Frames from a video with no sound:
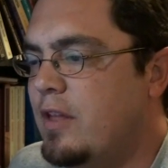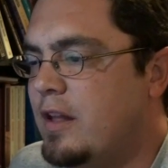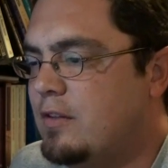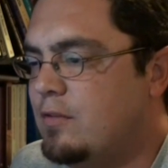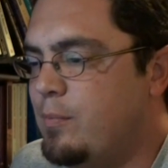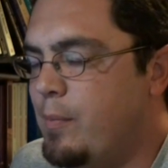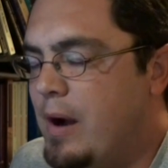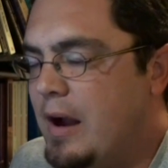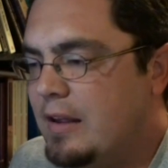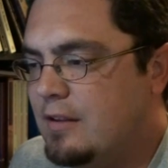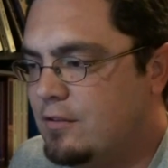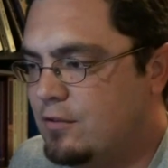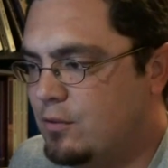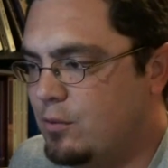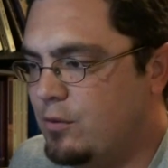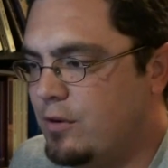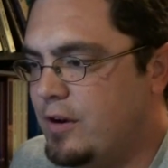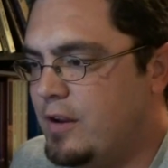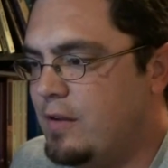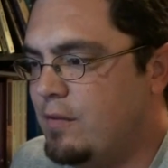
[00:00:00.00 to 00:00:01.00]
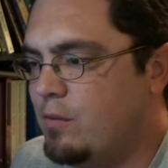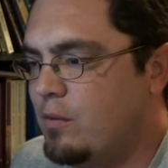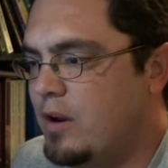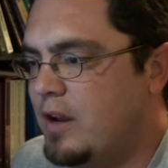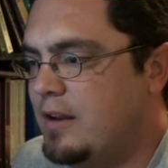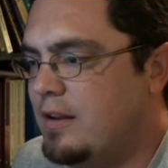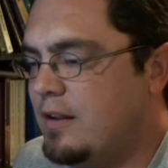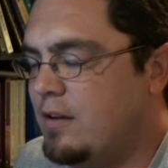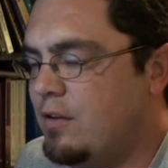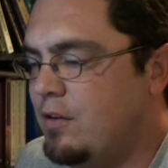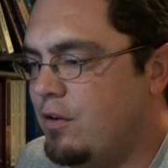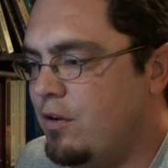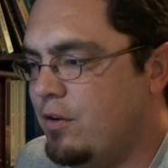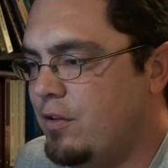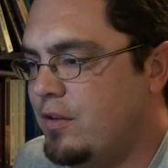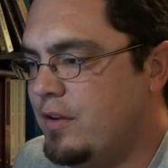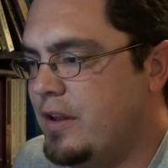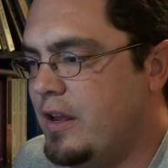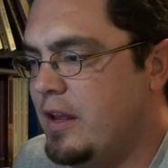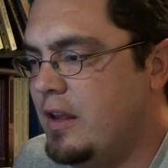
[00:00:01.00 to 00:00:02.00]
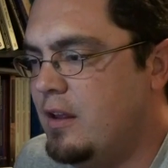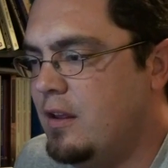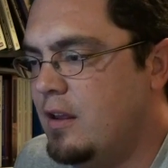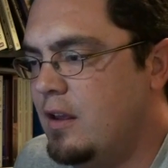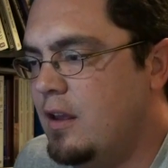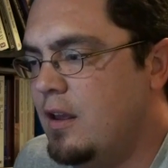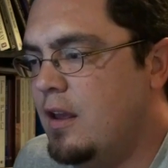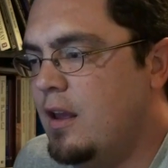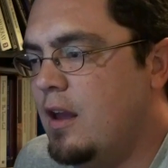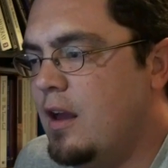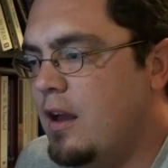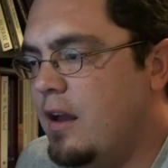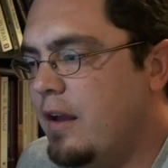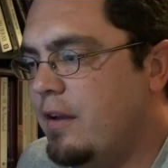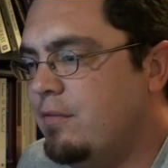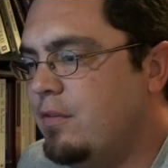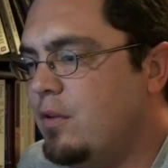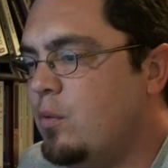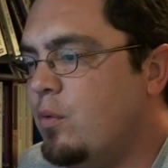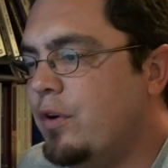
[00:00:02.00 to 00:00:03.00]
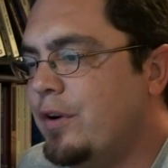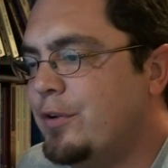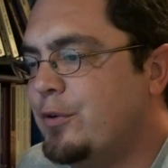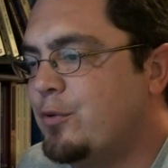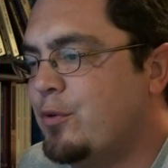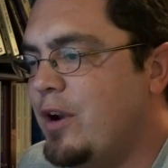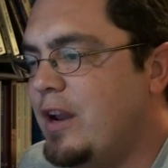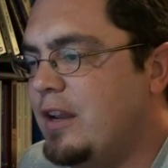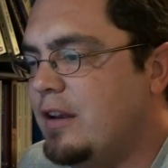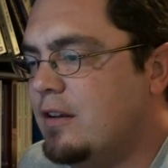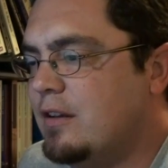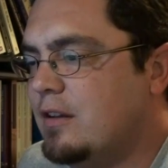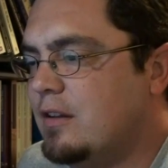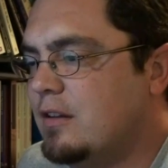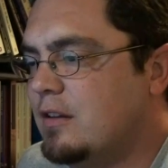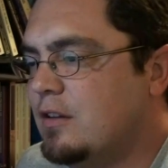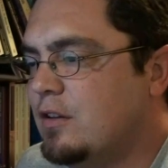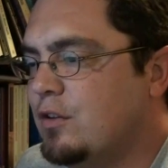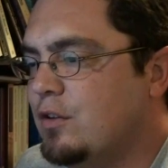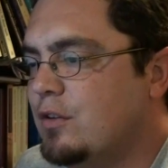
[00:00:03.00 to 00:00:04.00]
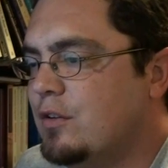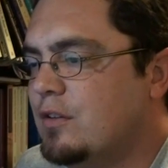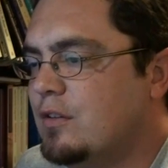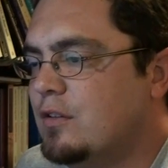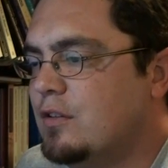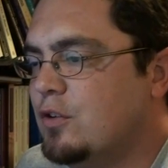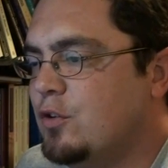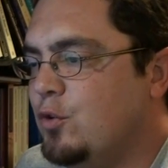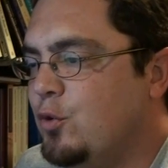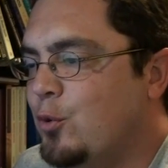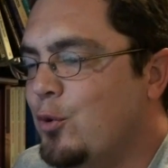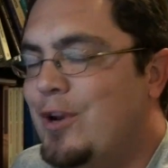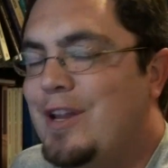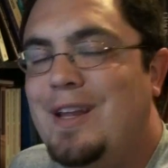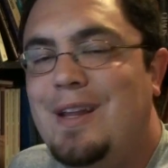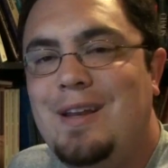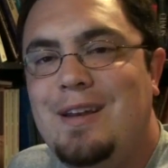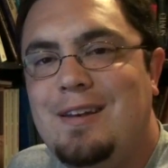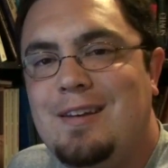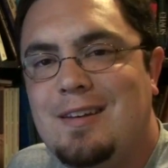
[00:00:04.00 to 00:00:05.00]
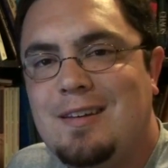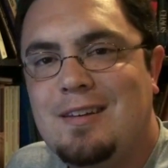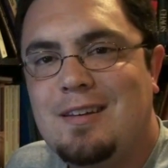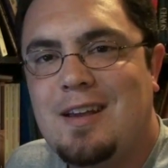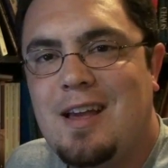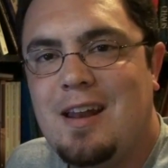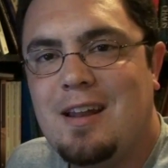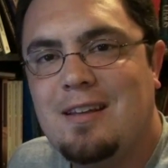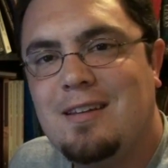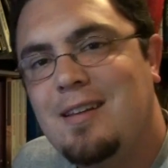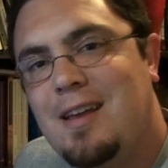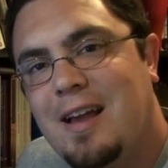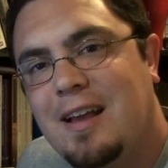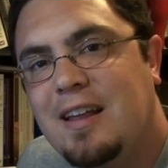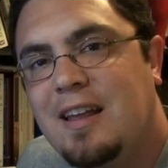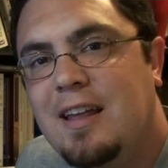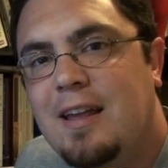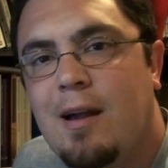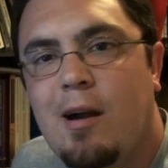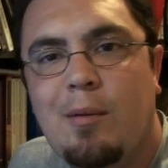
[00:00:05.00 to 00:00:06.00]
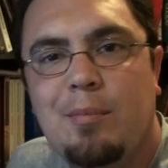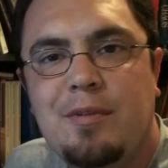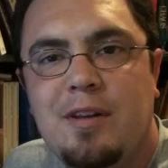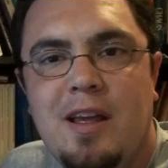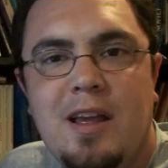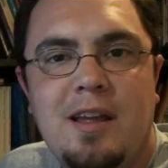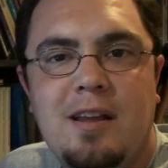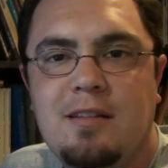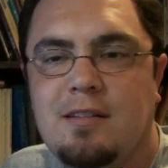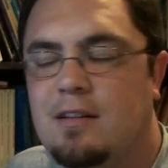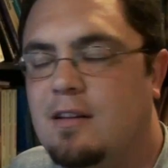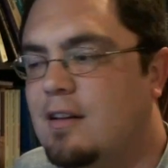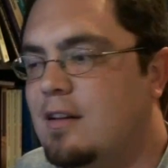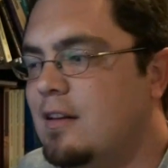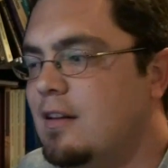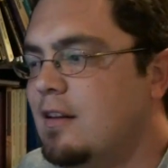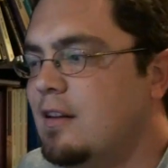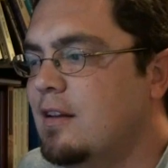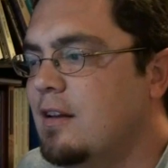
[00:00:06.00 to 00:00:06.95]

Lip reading: So that's my story of what I did on Earth Day. If you want a great green kind of techie update,